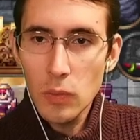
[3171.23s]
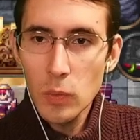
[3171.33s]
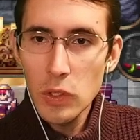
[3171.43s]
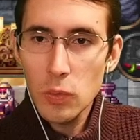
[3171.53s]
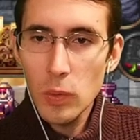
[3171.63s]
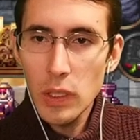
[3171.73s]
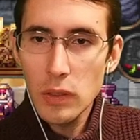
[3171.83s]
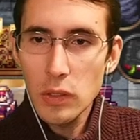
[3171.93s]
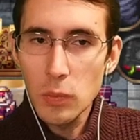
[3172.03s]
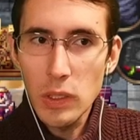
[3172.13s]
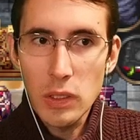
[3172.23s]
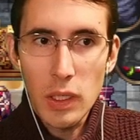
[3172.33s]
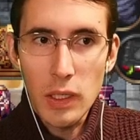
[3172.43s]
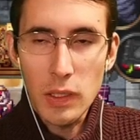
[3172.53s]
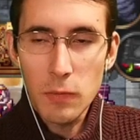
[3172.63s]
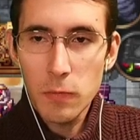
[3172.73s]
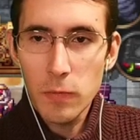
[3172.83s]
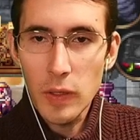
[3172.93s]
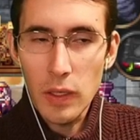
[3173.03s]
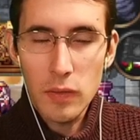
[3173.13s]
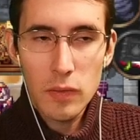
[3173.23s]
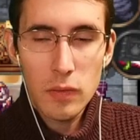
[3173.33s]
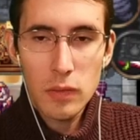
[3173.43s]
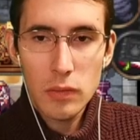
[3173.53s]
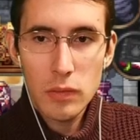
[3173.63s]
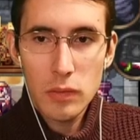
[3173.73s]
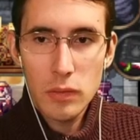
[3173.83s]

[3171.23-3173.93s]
is which one do we target first?